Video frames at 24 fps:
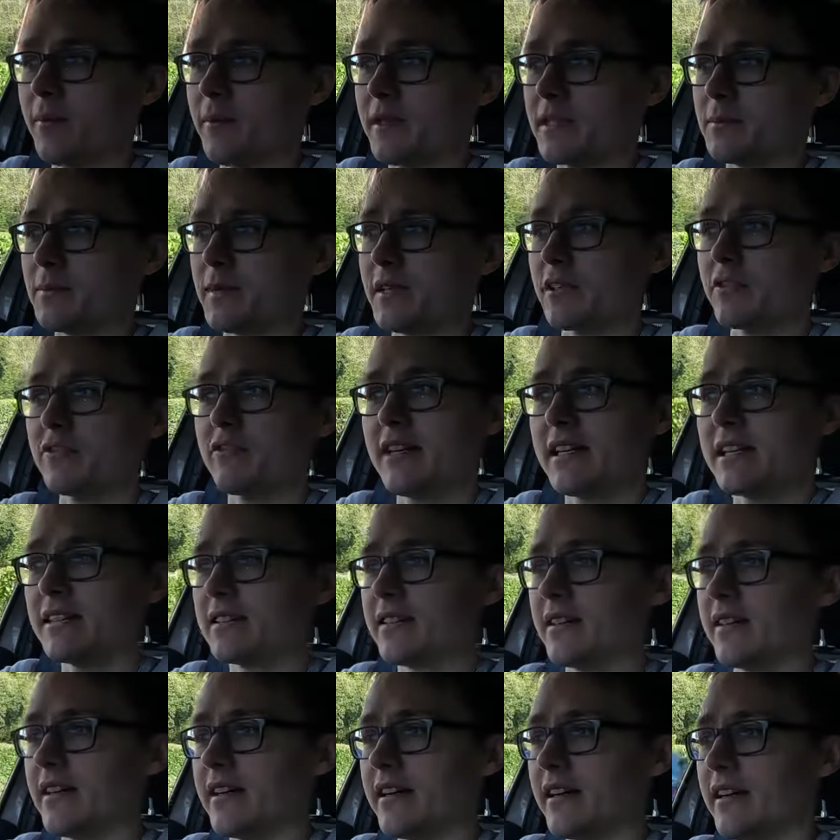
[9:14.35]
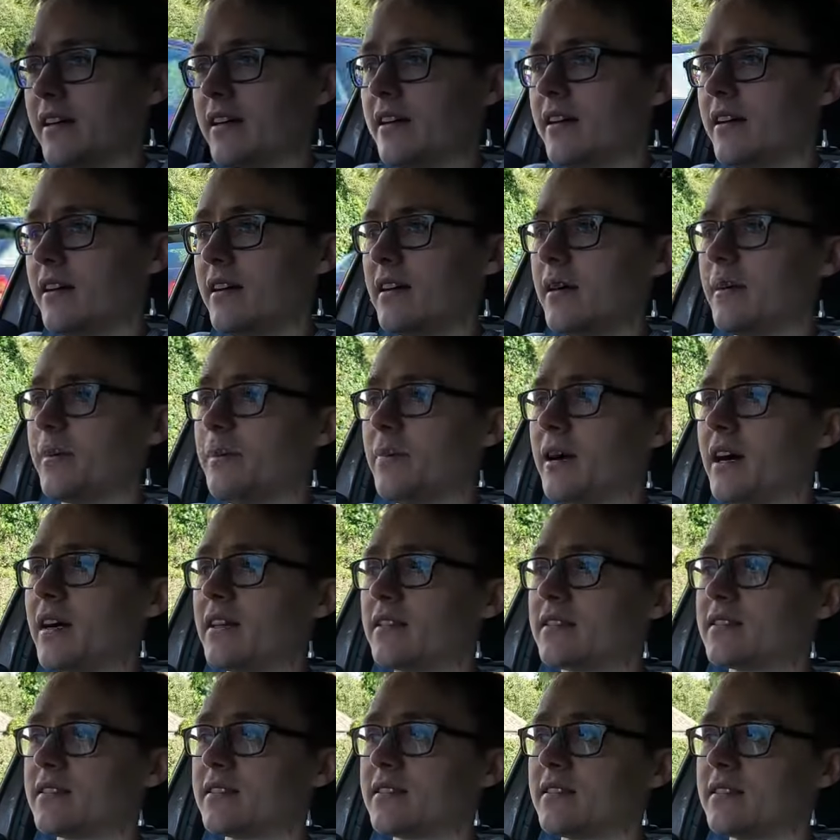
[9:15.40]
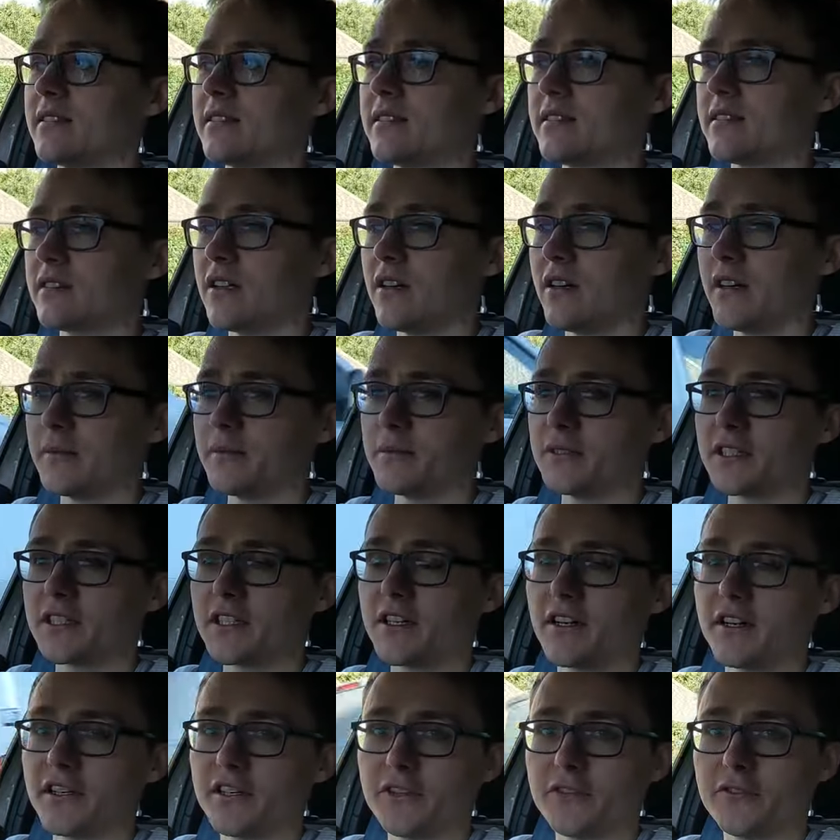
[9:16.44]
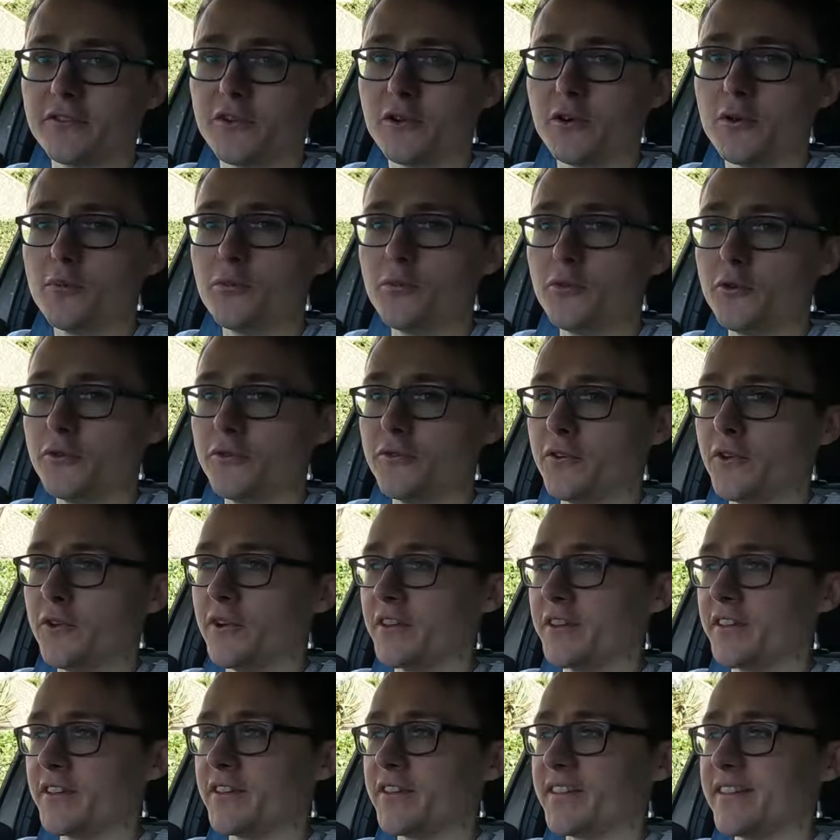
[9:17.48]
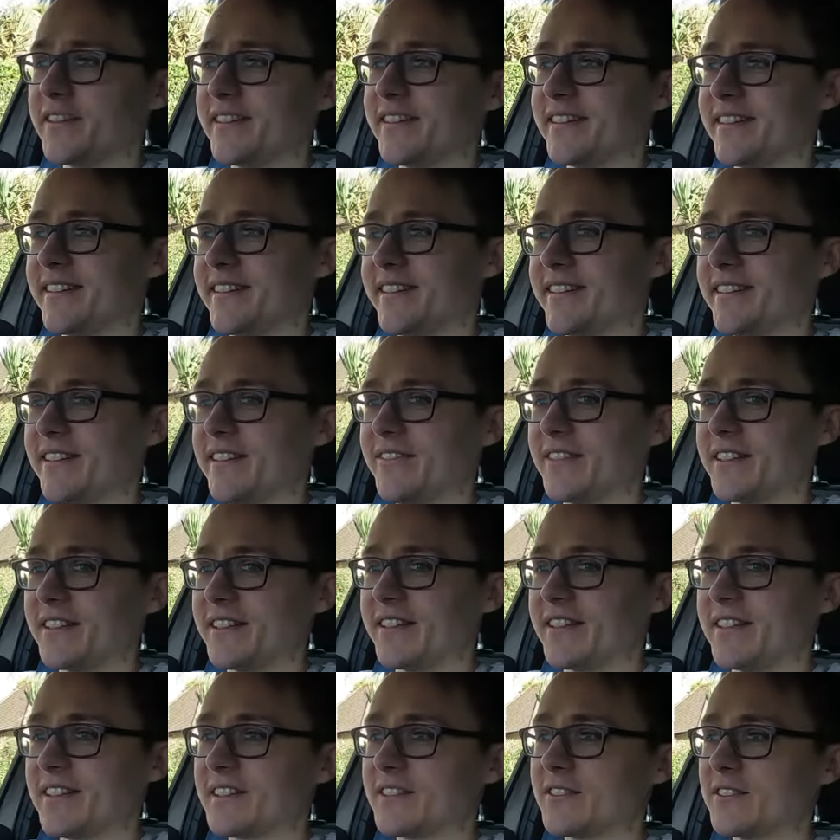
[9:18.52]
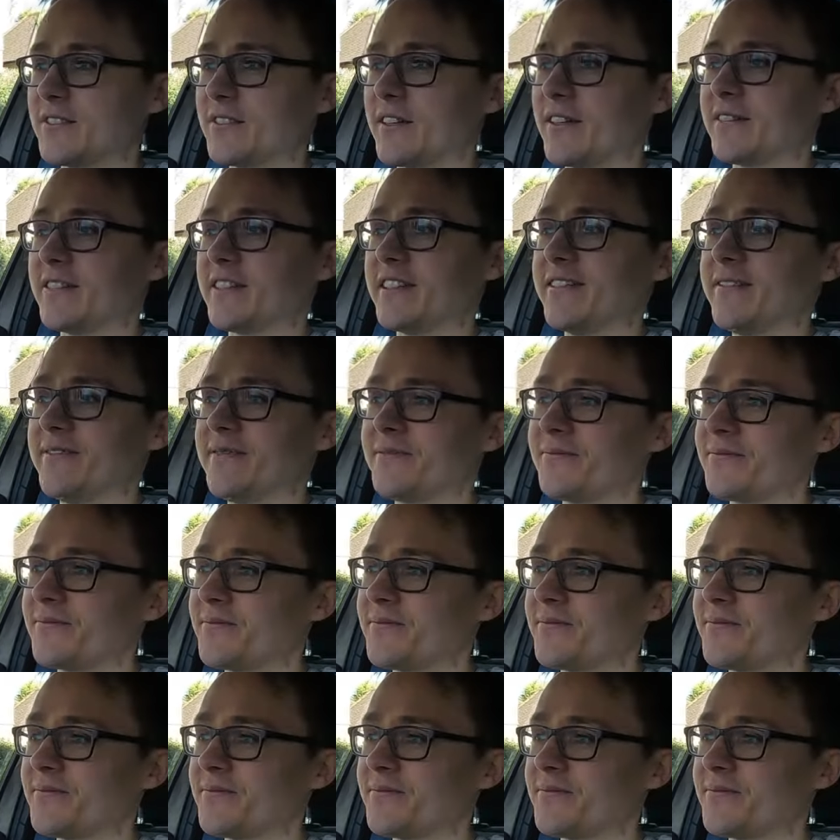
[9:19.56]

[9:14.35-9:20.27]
It's been a great tyre, but time to kind of move on. You know, nothing lasts forever.